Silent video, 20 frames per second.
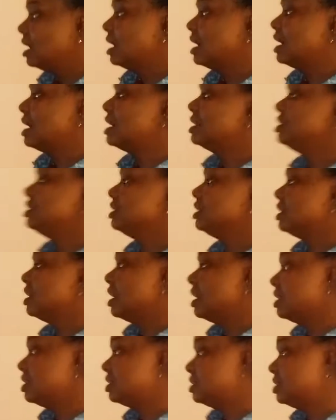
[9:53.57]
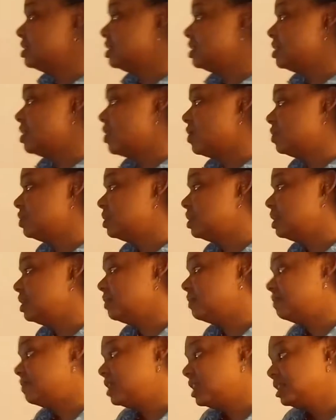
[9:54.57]
Education on the
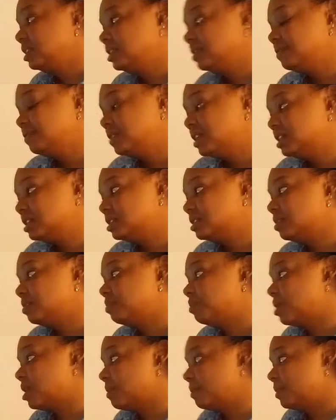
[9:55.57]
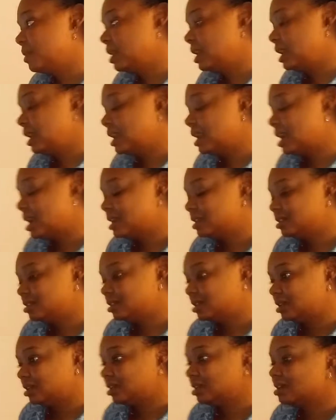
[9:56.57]
effectiveness of proper hand
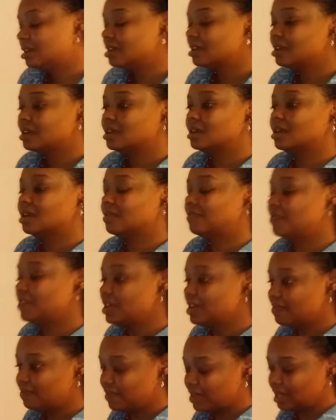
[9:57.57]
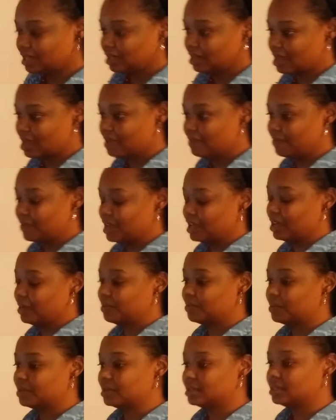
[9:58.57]
hygiene. A fun fact that I
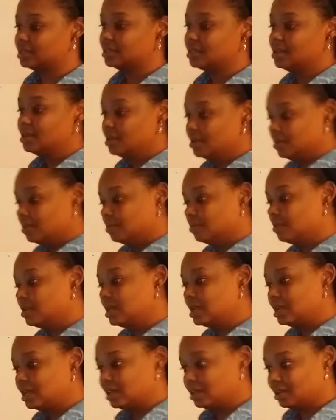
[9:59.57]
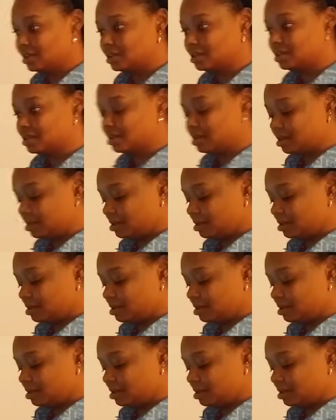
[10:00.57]
found was rings.